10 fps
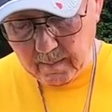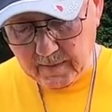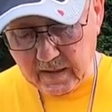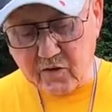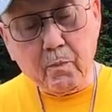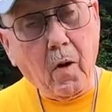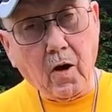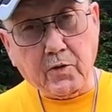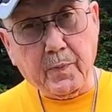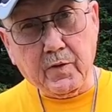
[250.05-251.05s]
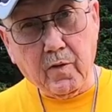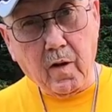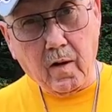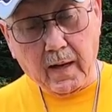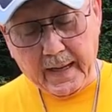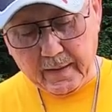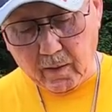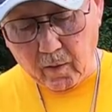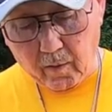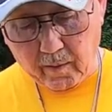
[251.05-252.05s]
getting sparks, but they're not
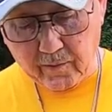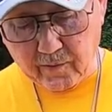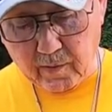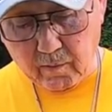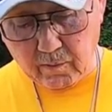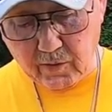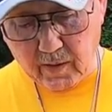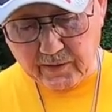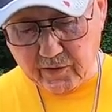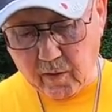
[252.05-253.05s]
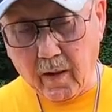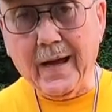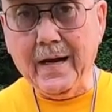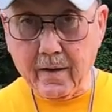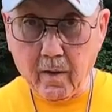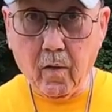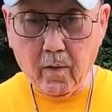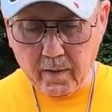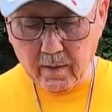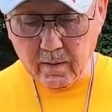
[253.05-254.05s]
landing on it. So until they start landing on
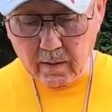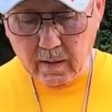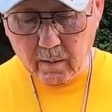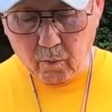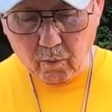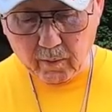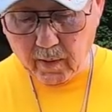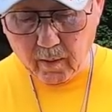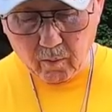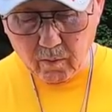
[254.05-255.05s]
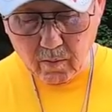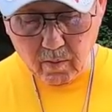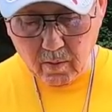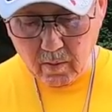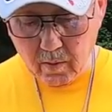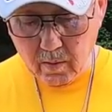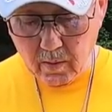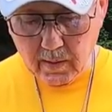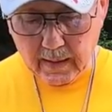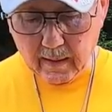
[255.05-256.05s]
it, I won't know
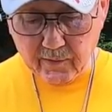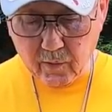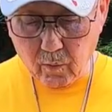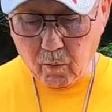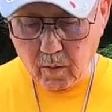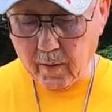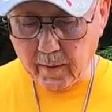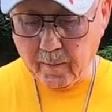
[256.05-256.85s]
how it's going to work.